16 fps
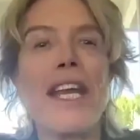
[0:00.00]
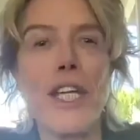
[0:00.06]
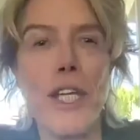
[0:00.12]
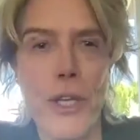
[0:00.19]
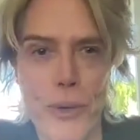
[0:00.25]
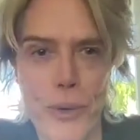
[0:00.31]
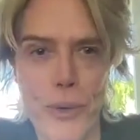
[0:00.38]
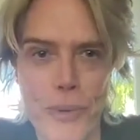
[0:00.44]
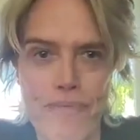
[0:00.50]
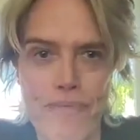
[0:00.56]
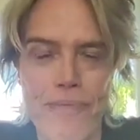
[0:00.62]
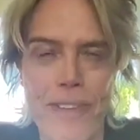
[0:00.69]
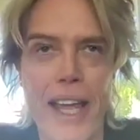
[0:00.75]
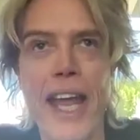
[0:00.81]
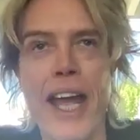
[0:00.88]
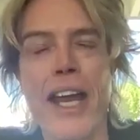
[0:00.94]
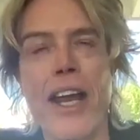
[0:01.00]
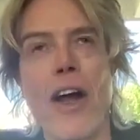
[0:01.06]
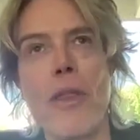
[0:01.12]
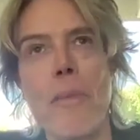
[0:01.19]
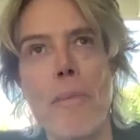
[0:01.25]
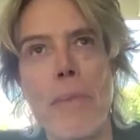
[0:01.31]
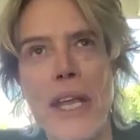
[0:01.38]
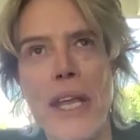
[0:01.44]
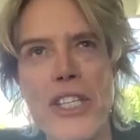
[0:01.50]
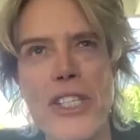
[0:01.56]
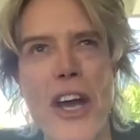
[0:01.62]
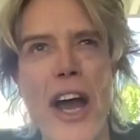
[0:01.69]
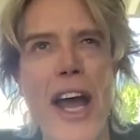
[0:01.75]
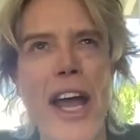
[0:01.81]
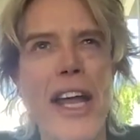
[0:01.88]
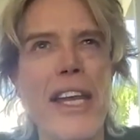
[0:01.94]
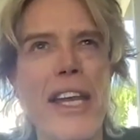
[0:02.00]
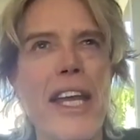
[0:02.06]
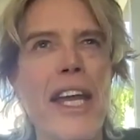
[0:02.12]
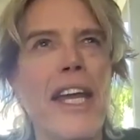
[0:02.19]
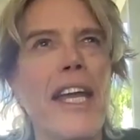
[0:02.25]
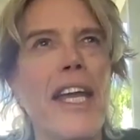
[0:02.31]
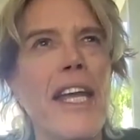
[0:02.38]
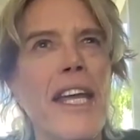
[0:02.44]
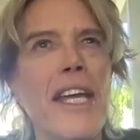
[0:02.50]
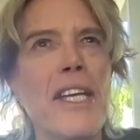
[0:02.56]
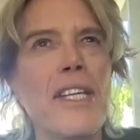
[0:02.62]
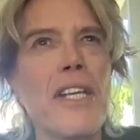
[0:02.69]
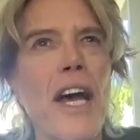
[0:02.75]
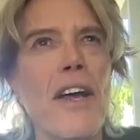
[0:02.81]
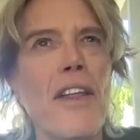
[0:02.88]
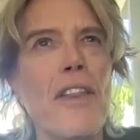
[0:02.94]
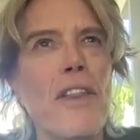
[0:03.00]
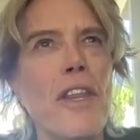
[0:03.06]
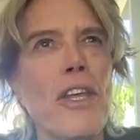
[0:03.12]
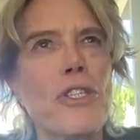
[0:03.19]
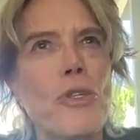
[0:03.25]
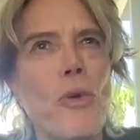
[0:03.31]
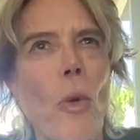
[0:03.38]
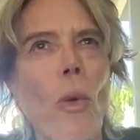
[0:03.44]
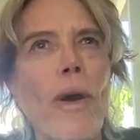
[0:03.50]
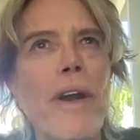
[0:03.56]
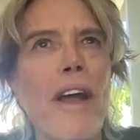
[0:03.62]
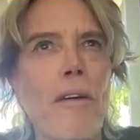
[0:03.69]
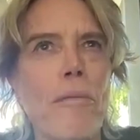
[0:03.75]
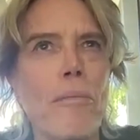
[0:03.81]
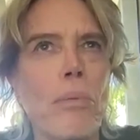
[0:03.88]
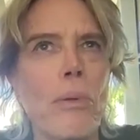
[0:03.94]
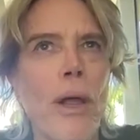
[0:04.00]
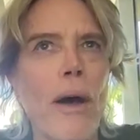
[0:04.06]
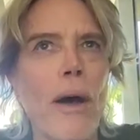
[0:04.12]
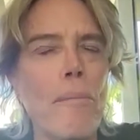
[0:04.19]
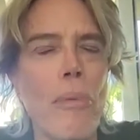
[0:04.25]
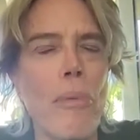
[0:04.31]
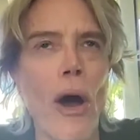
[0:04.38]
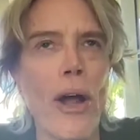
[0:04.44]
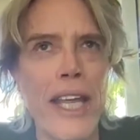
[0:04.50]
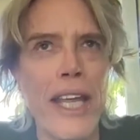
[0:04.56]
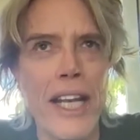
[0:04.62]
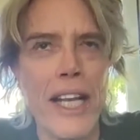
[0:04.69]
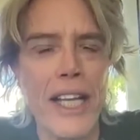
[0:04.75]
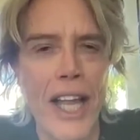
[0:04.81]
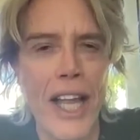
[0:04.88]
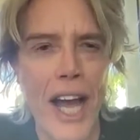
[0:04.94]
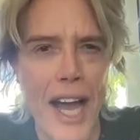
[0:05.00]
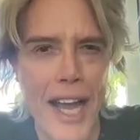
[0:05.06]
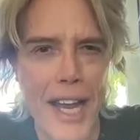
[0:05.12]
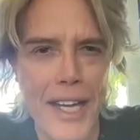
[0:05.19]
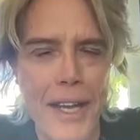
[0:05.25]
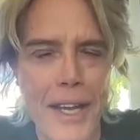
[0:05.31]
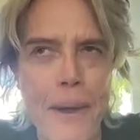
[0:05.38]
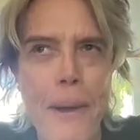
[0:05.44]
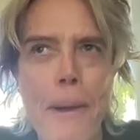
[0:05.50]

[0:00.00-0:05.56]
to You. And on the B side is the story of Bonnie and Clyde.